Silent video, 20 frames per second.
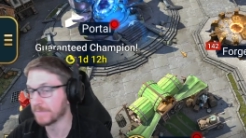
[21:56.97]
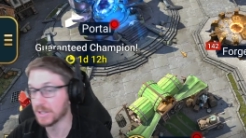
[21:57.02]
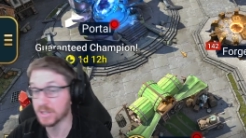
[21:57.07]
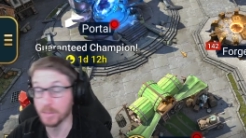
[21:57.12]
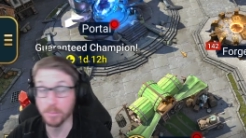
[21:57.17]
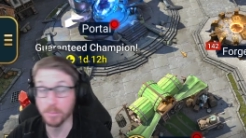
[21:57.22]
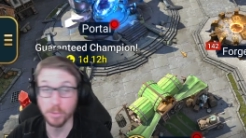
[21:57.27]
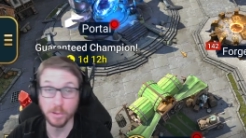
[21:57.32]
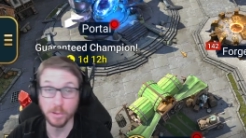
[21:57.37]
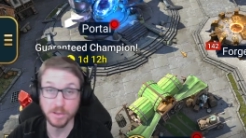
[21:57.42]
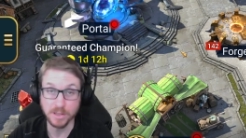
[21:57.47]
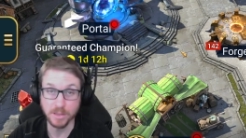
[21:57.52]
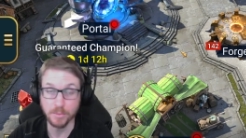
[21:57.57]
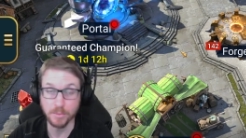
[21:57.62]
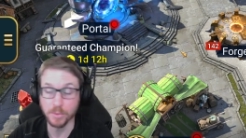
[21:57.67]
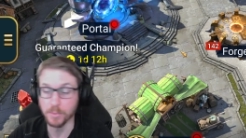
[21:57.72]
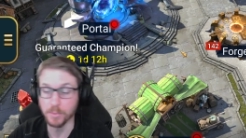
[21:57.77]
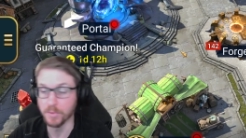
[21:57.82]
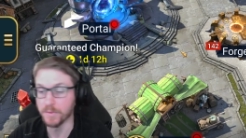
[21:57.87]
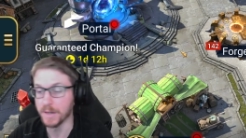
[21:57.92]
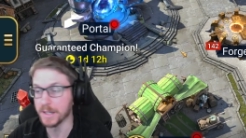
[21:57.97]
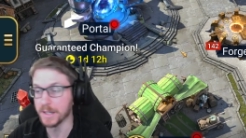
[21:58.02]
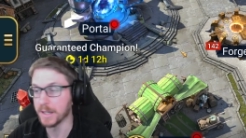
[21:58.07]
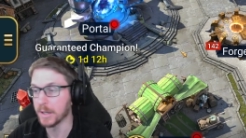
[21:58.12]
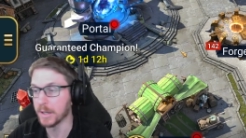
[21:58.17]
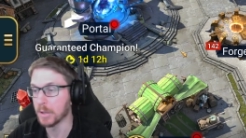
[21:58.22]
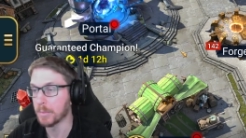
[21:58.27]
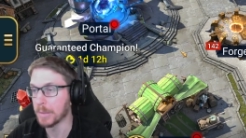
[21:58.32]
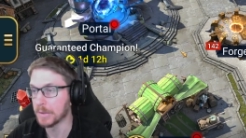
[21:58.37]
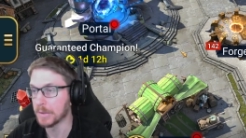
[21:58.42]
at some point someone will find
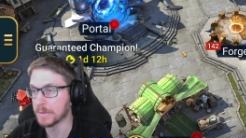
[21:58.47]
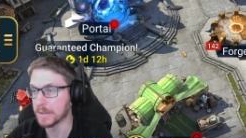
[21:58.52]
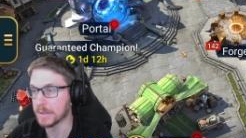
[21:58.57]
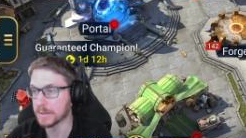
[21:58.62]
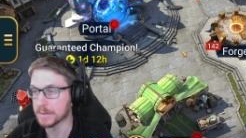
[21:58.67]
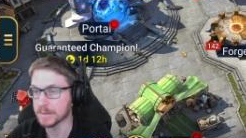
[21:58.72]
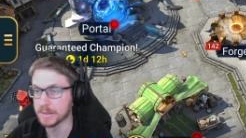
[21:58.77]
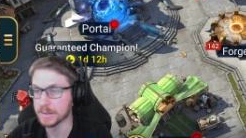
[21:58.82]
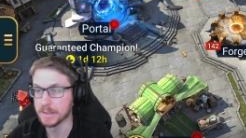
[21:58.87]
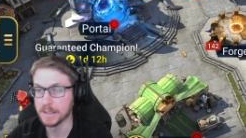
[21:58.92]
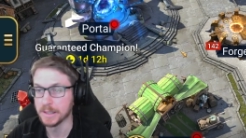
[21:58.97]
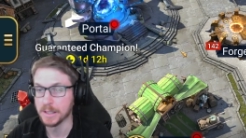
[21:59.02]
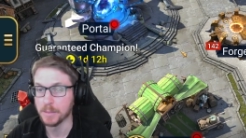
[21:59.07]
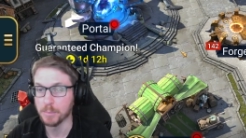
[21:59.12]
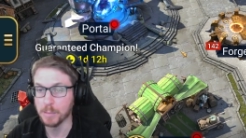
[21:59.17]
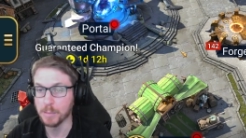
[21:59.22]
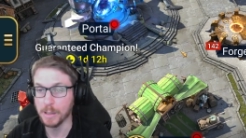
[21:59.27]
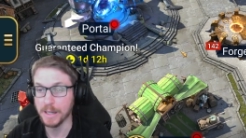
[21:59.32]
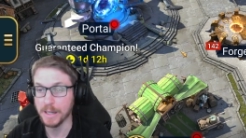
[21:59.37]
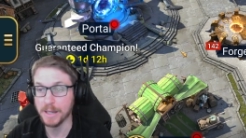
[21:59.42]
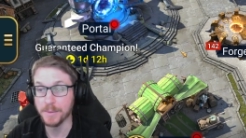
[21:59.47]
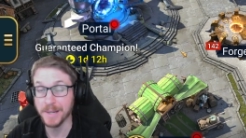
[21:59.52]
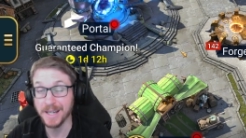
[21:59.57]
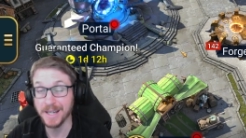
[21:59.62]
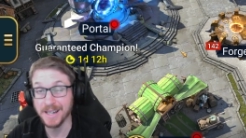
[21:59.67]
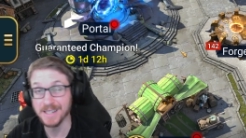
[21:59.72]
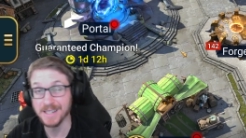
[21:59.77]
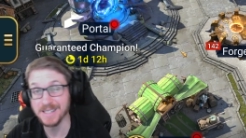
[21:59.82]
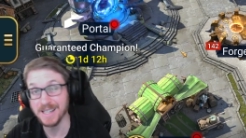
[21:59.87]
out about it. But anyway, guys,